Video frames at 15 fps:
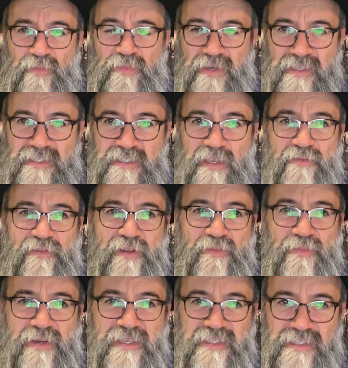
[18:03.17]
by 7
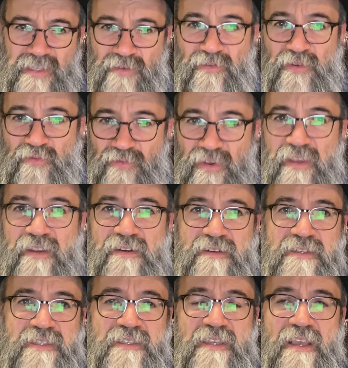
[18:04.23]
by 7
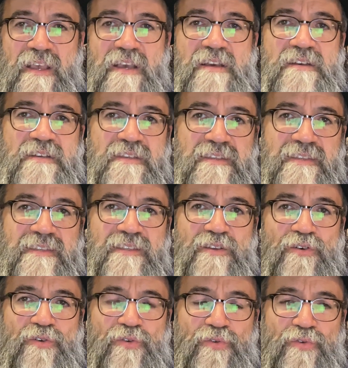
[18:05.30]
fingers,
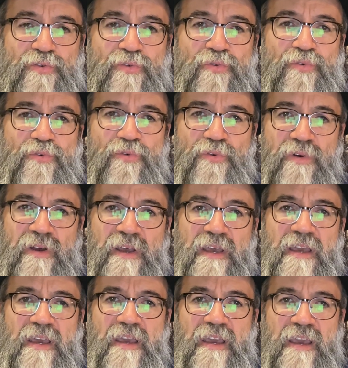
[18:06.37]
so
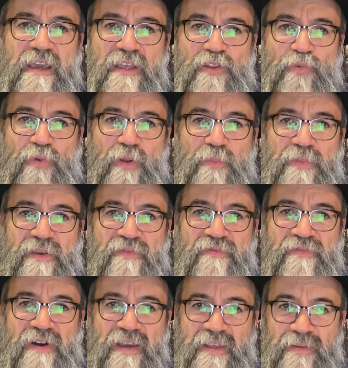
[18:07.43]
it will be
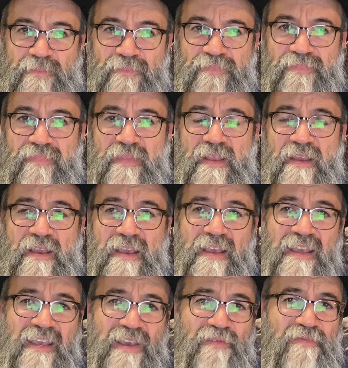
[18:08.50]
fine.
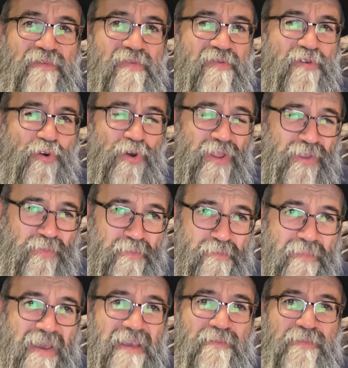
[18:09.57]
Even though it
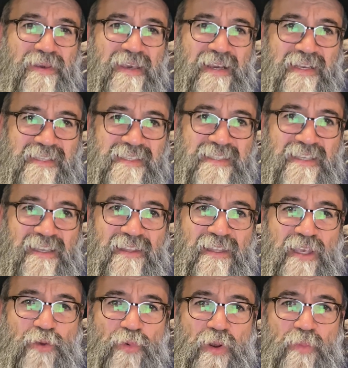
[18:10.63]
may be exceed,
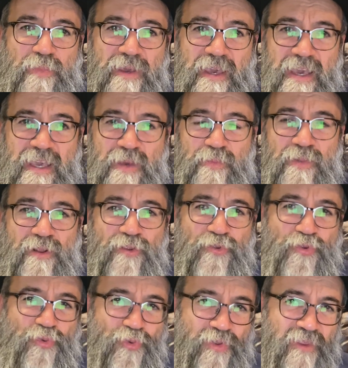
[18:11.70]
he will be able
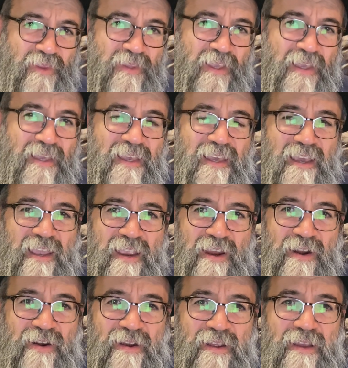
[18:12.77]
to take
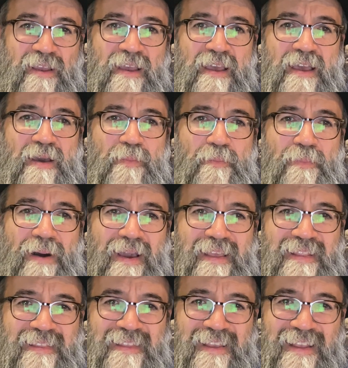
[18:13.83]
care by
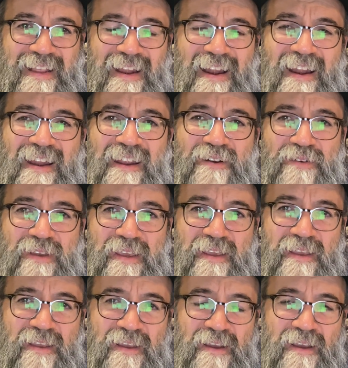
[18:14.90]

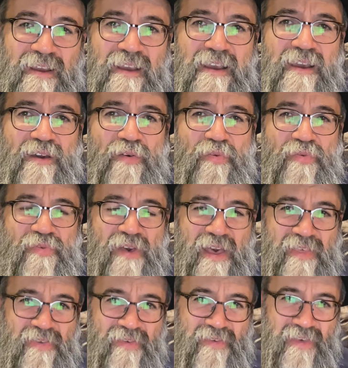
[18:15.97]
declaring
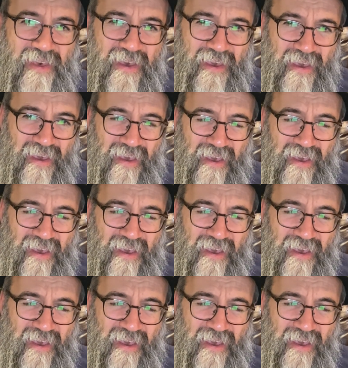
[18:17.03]
that the